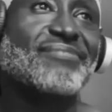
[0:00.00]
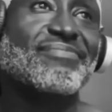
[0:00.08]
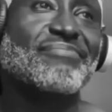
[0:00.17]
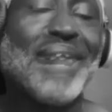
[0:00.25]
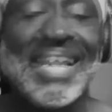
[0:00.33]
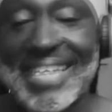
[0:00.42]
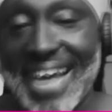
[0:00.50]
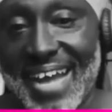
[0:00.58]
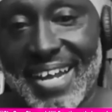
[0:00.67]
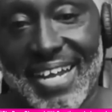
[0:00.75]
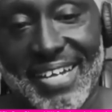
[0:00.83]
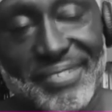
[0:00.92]

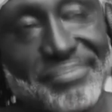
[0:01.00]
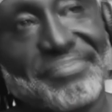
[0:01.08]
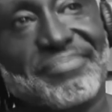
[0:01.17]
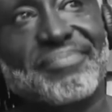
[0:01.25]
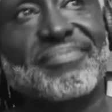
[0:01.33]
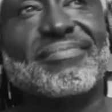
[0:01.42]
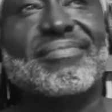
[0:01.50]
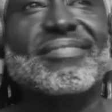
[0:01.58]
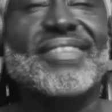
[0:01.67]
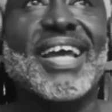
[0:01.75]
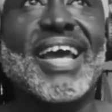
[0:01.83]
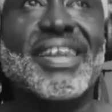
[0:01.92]
Bandana.
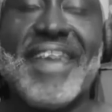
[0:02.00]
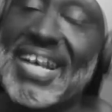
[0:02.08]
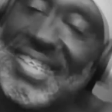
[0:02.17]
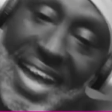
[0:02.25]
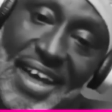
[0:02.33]
And that's how